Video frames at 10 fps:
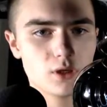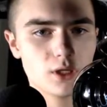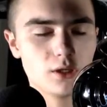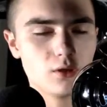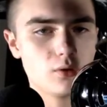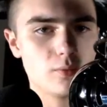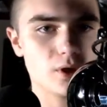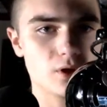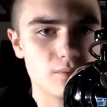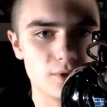Hello and
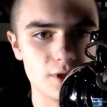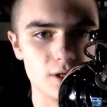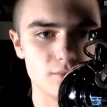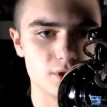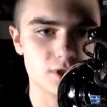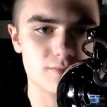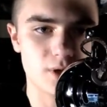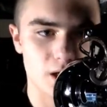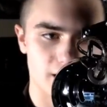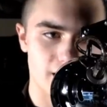welcome to the Give 'em Six
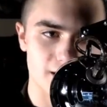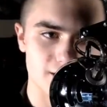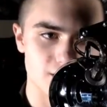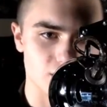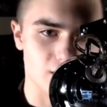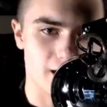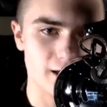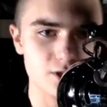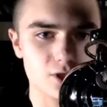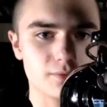podcast. It's
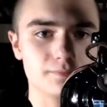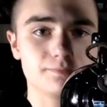Elijah.